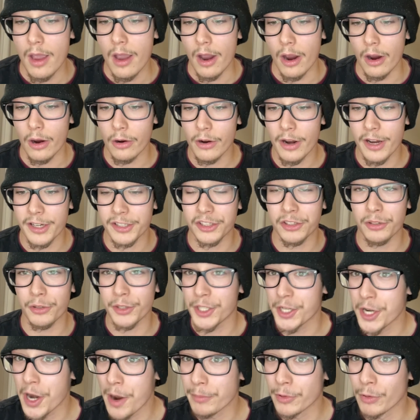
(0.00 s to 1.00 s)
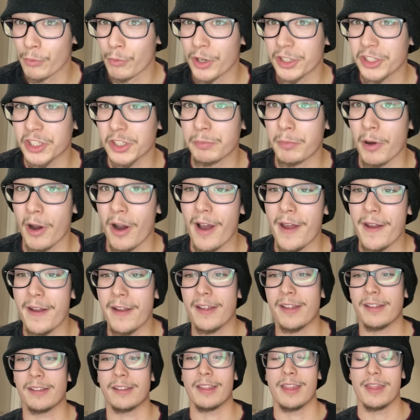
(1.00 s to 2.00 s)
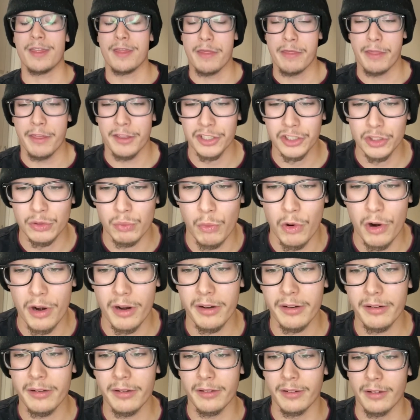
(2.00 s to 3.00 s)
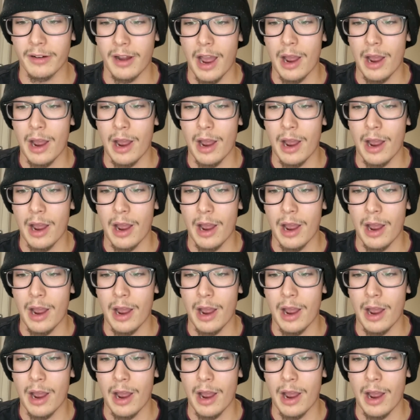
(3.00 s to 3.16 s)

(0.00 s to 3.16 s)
All right, so the number one spot. This one,